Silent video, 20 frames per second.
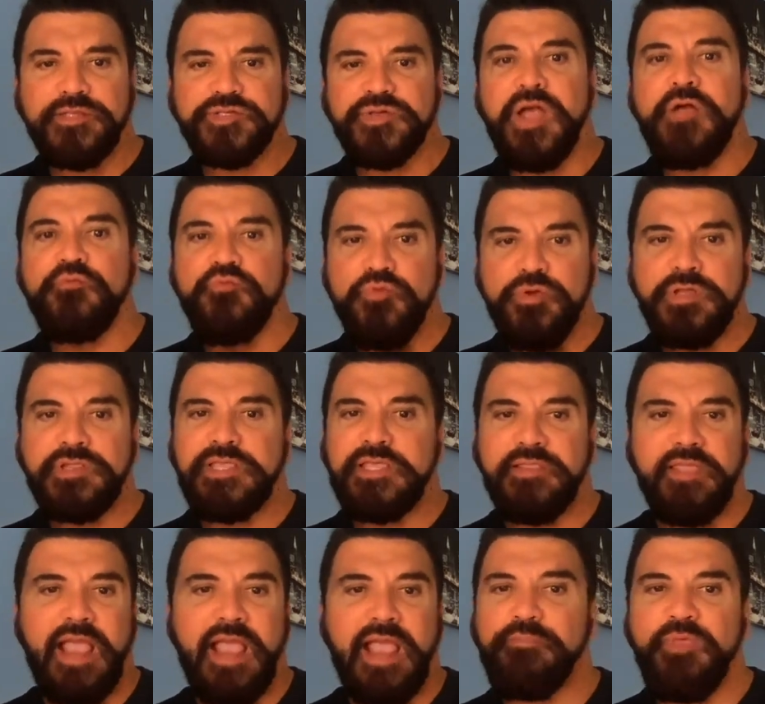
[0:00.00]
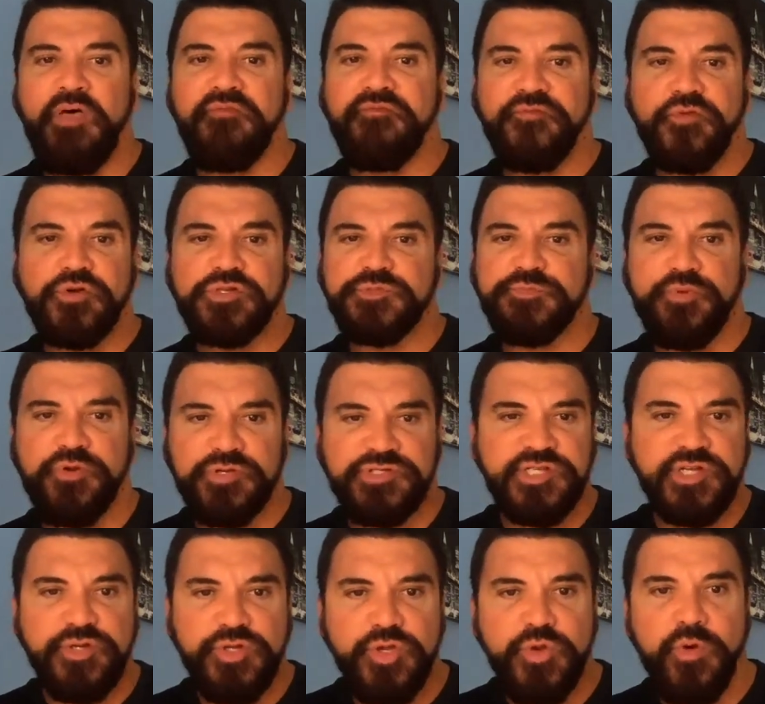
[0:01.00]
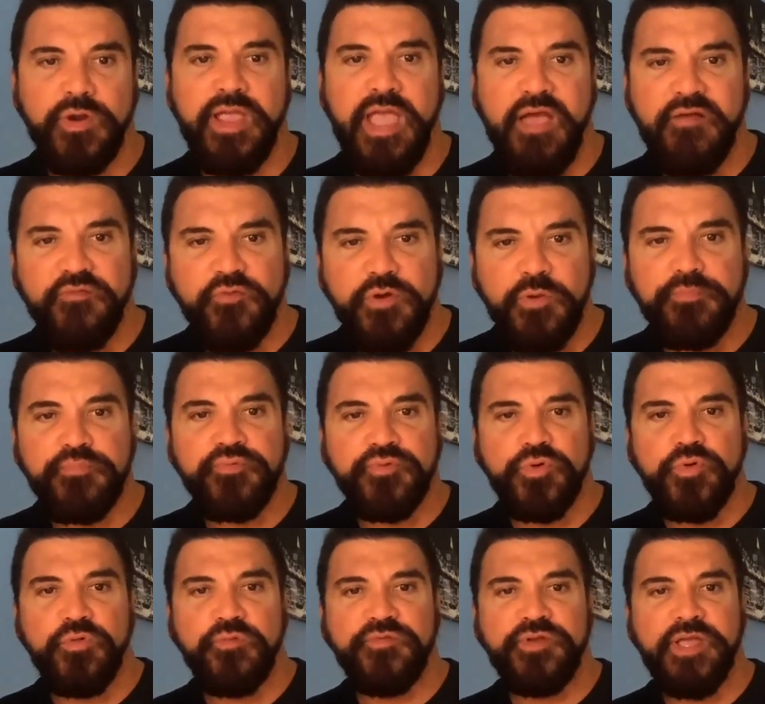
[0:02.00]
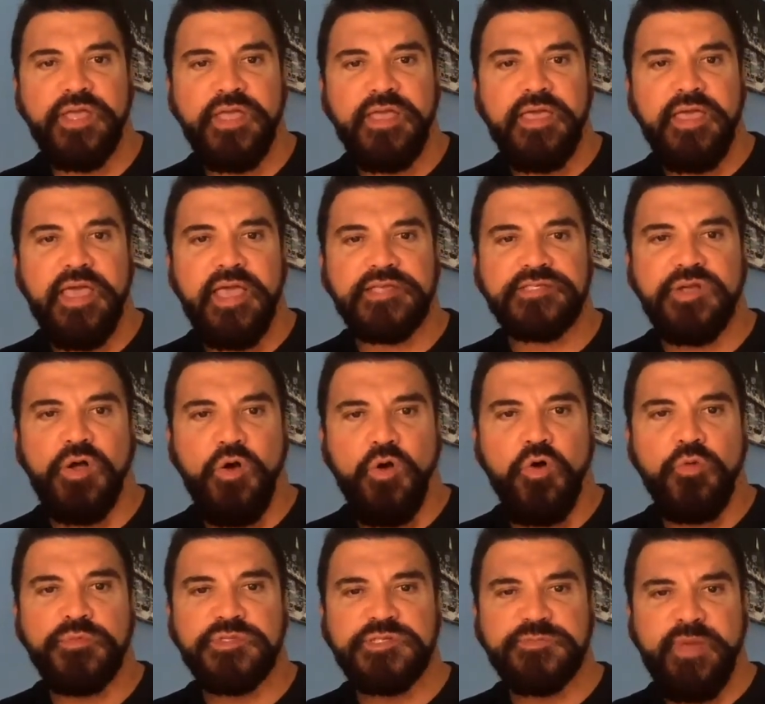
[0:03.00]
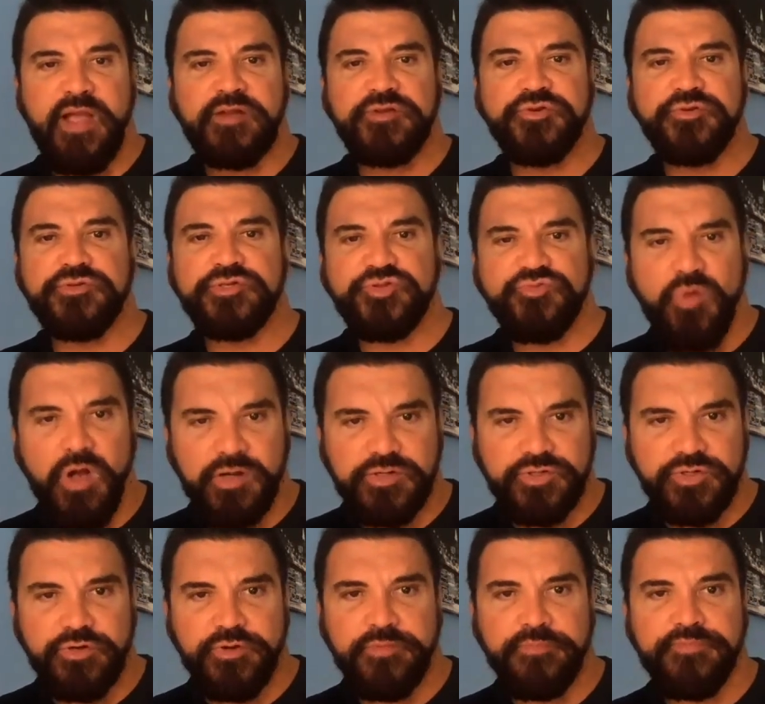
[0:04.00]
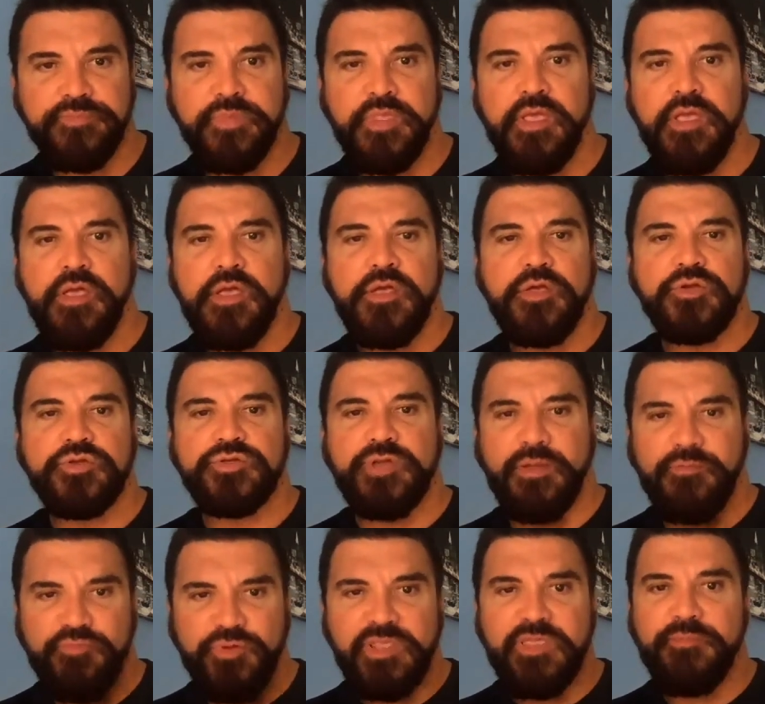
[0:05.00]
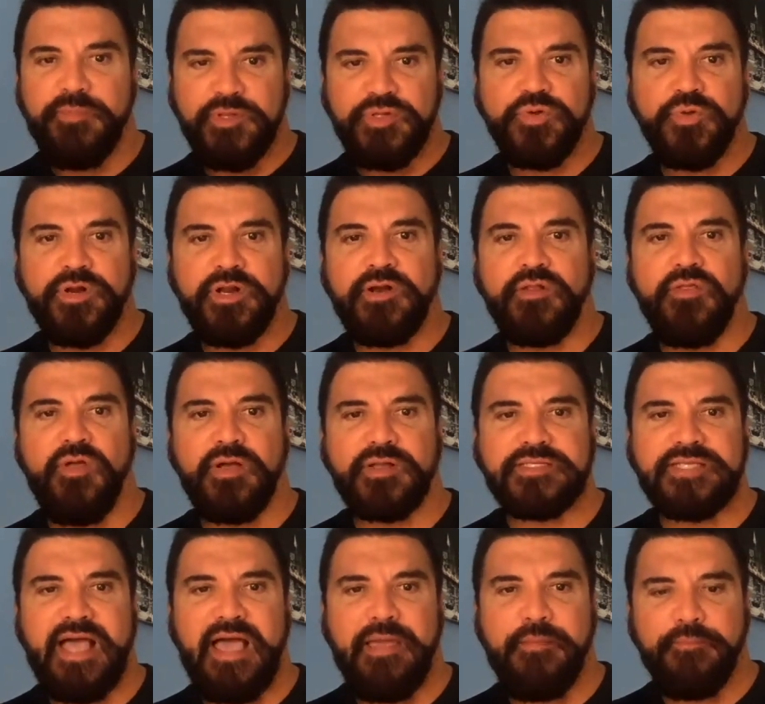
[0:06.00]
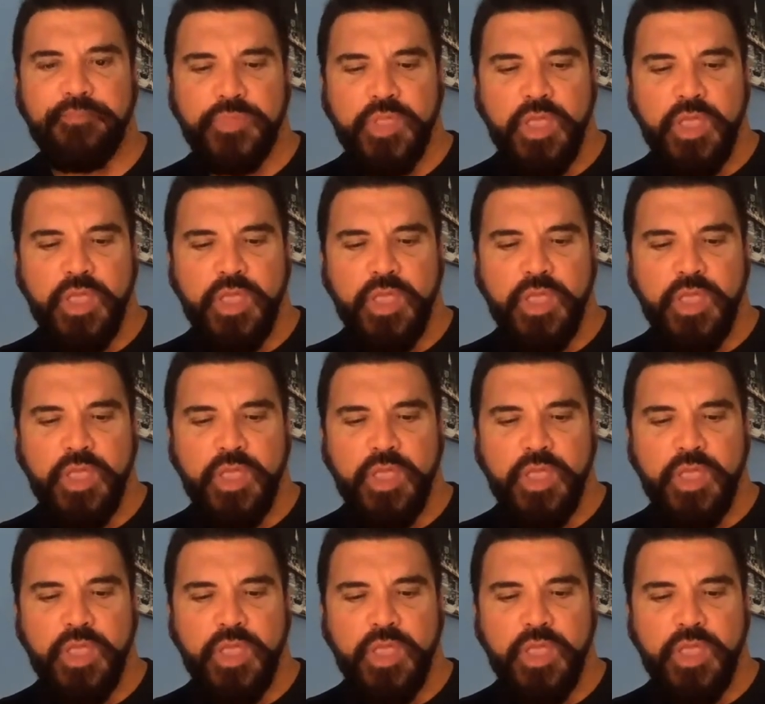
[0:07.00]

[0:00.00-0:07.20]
So I'm the first person in New York ever approved as a home inspector instructor. So I've really been doing it a long time.